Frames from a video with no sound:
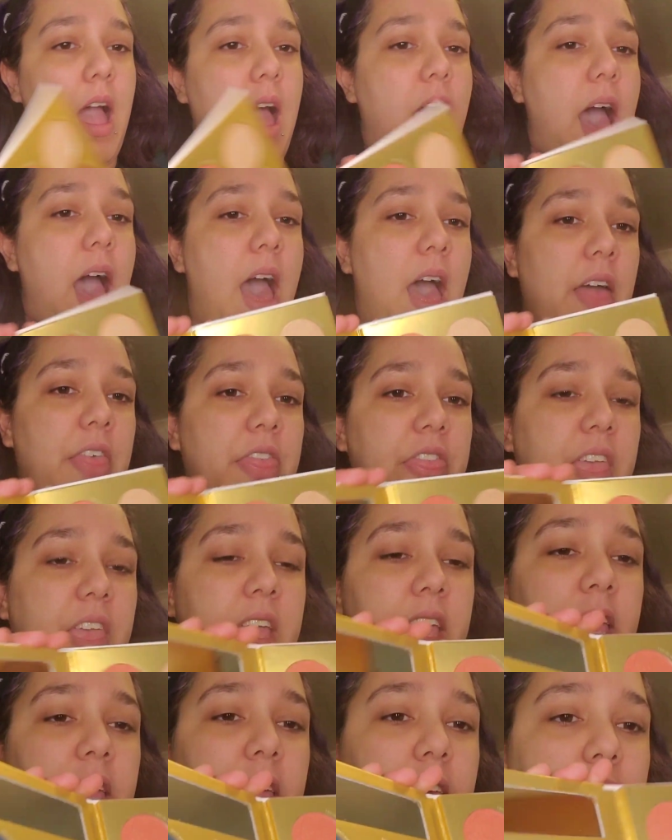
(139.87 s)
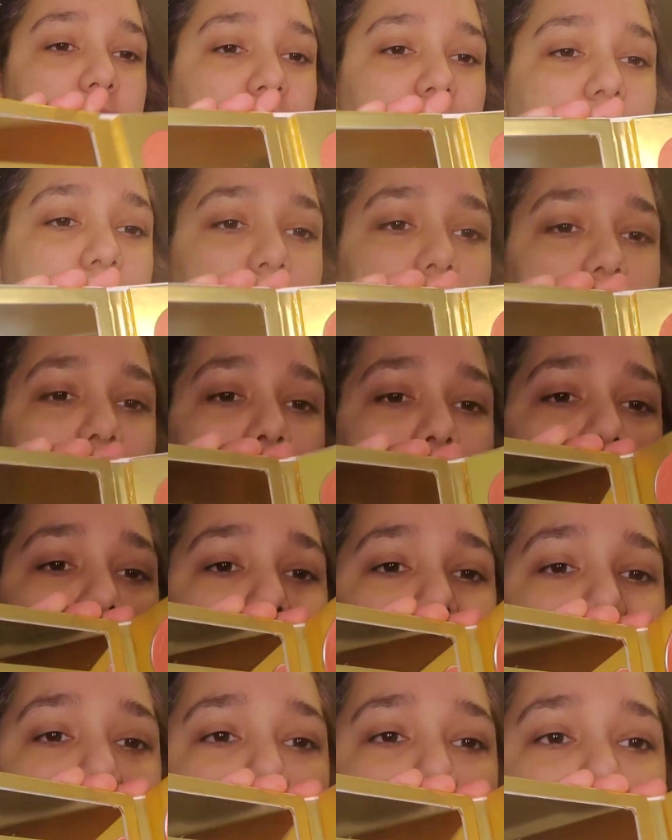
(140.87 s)
I think
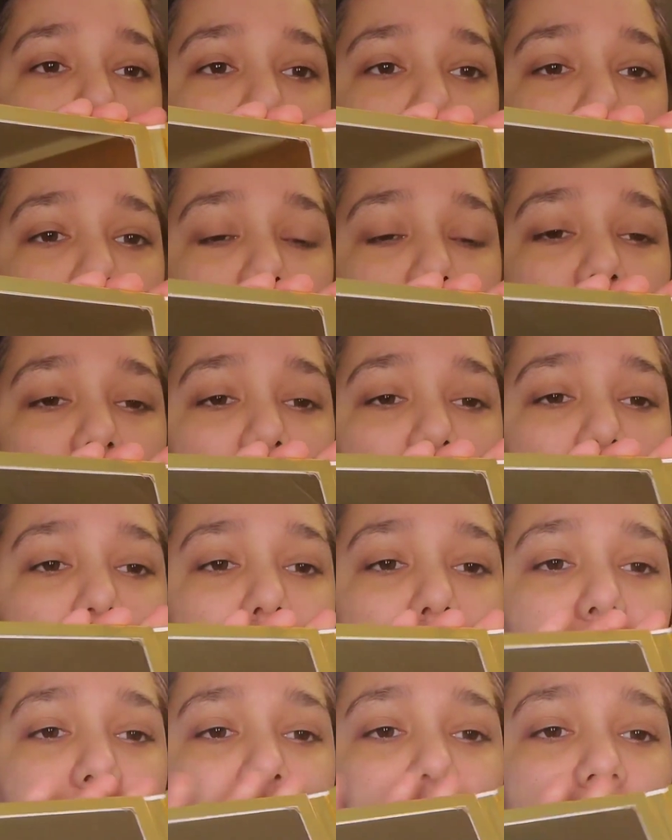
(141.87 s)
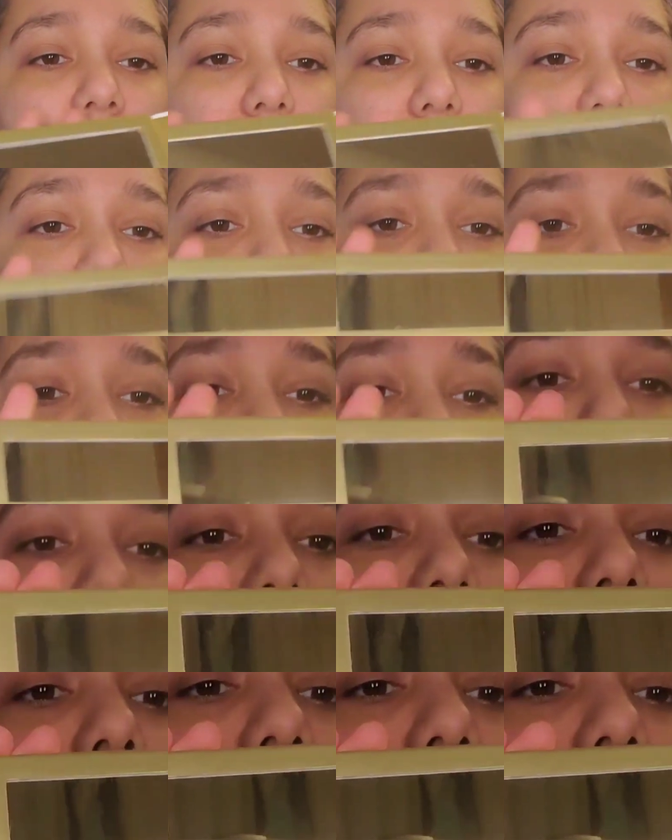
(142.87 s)
I am going to be using